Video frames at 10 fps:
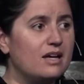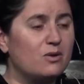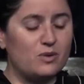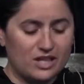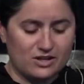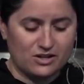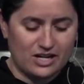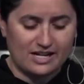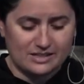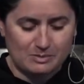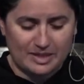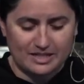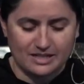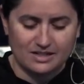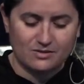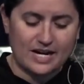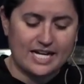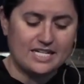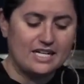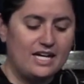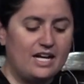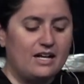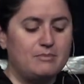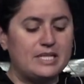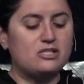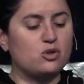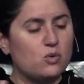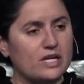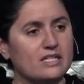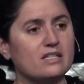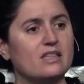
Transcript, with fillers: with her husband, right? Be joined.